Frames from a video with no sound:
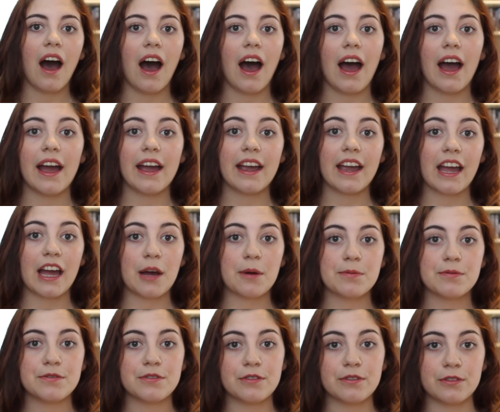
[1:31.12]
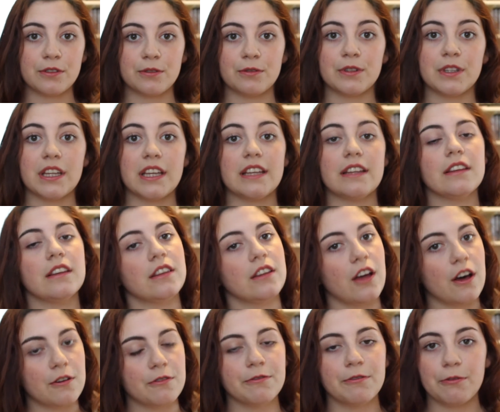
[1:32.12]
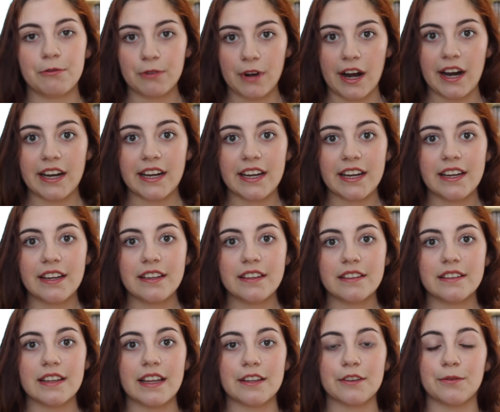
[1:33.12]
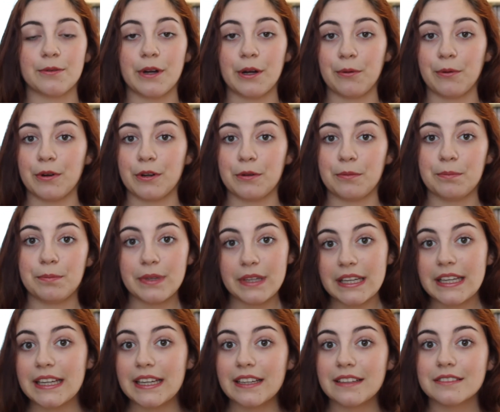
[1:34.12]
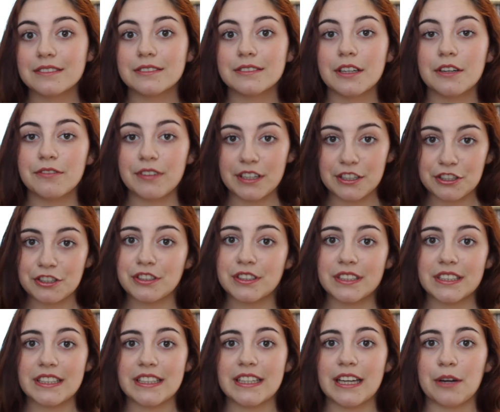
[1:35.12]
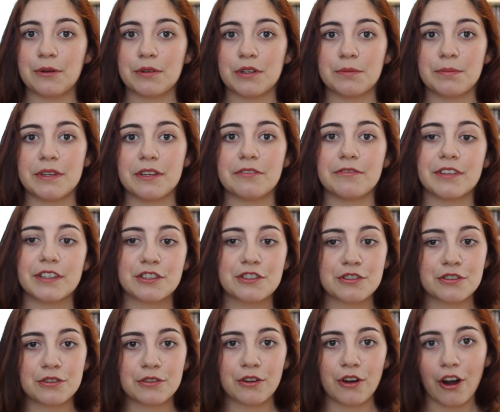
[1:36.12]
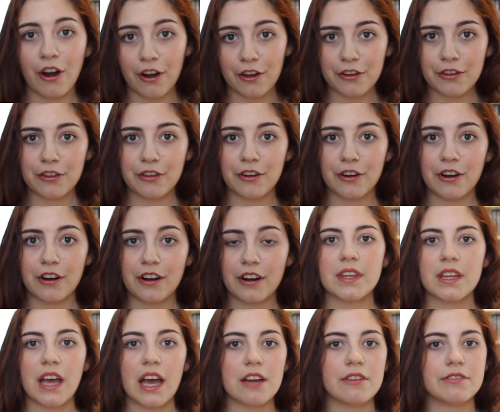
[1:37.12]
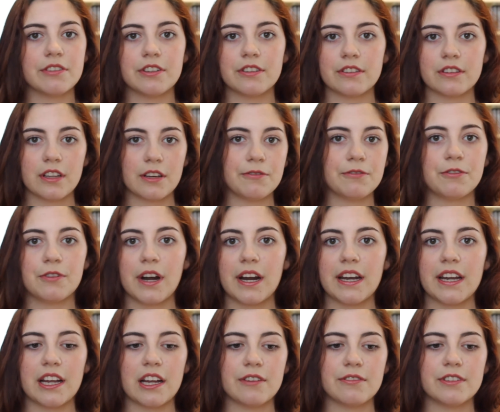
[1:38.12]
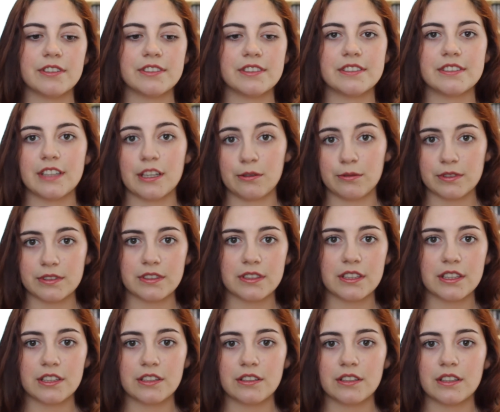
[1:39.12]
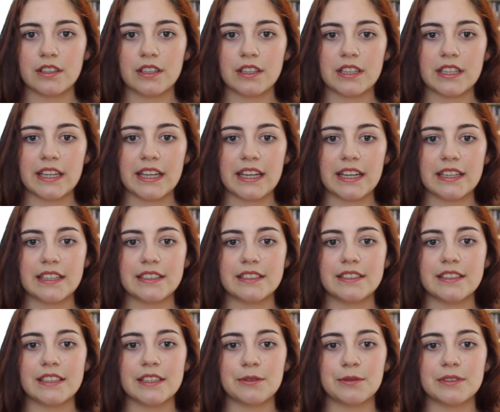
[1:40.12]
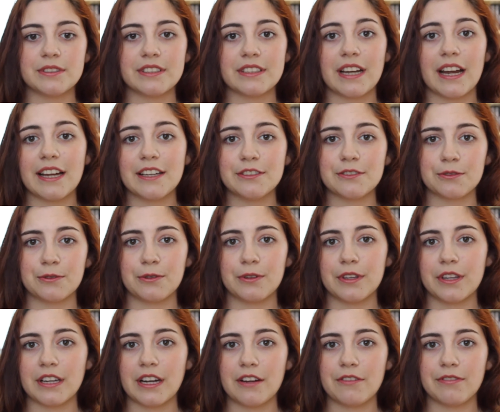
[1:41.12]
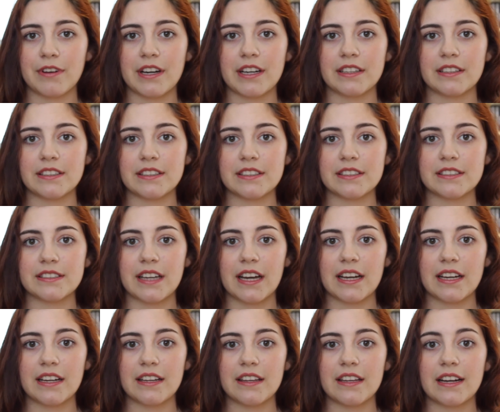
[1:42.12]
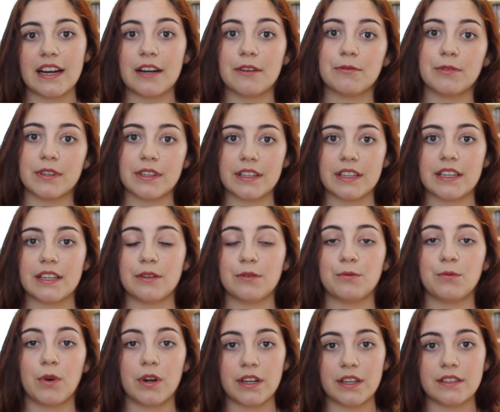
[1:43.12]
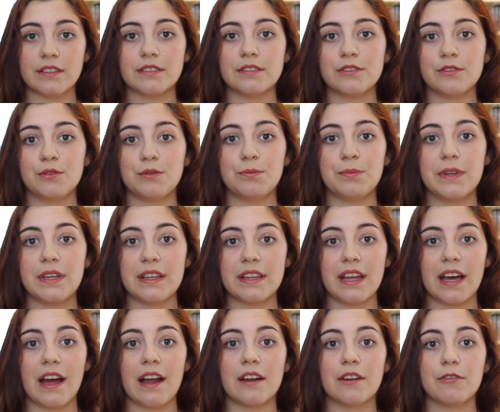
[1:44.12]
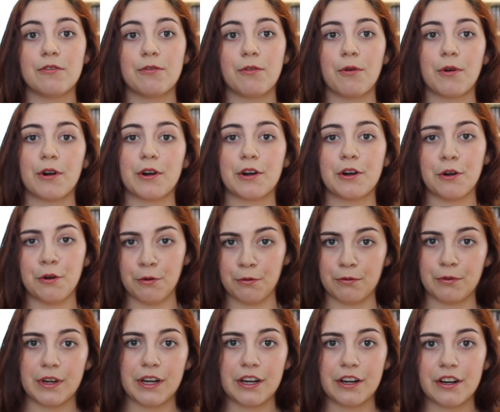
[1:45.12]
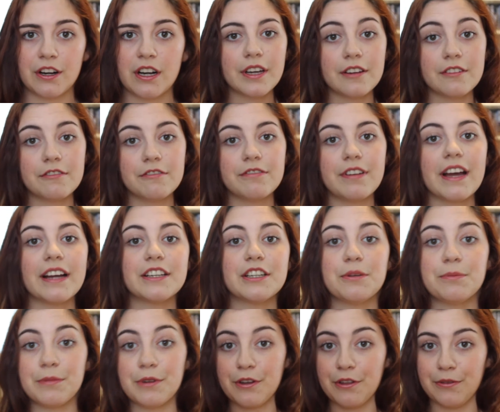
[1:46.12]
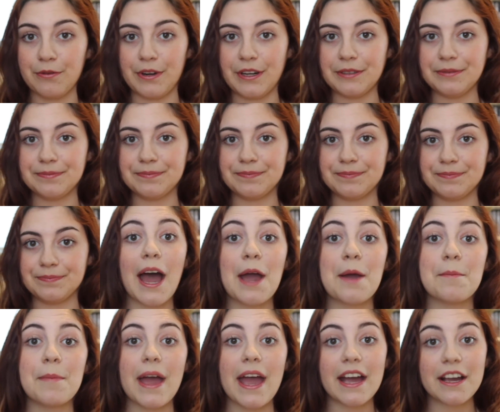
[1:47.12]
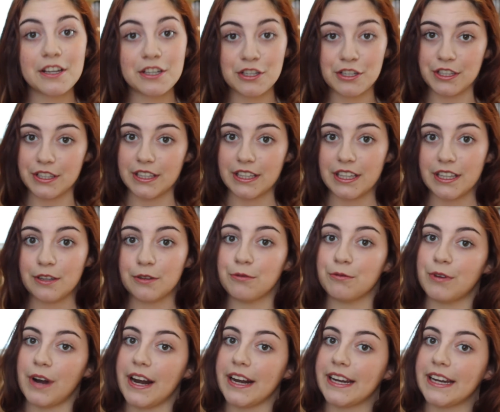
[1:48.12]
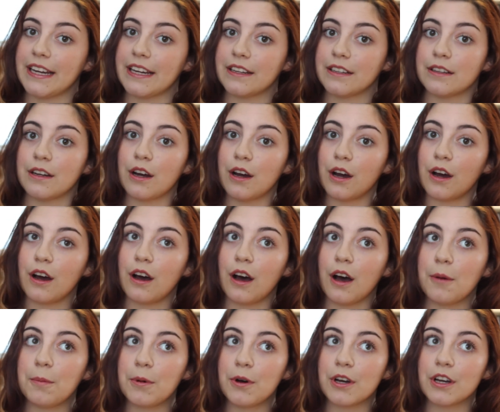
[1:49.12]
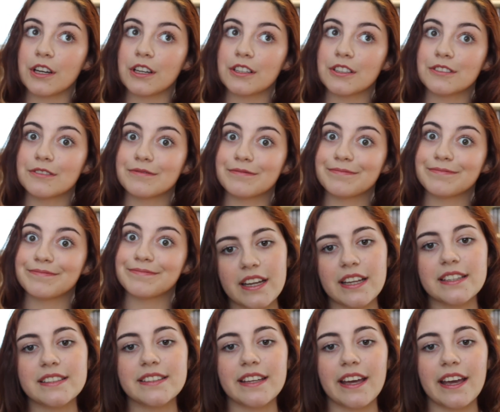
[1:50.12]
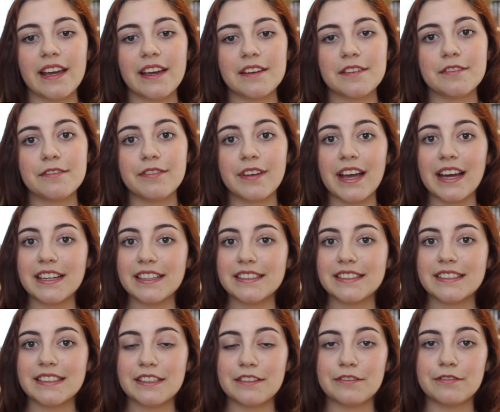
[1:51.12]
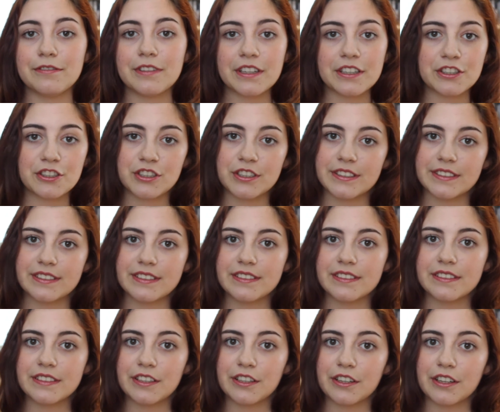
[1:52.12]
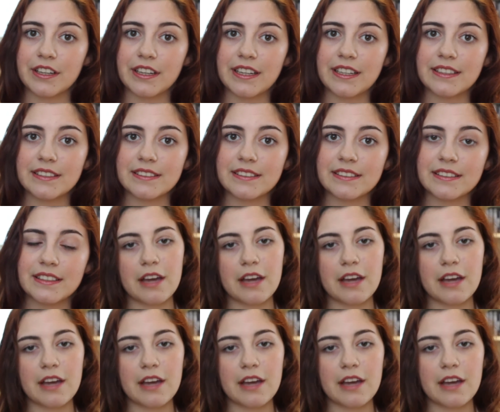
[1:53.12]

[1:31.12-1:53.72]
I absolutely love writing. That's what I want to be eventually. I want to be a fictional author. I've just loved writing ever since I was little, and it was in high school that I finally decided that I really wanted to be that for a career. Fact number 3. I'm actually writing a book. It's a fantasy fiction series.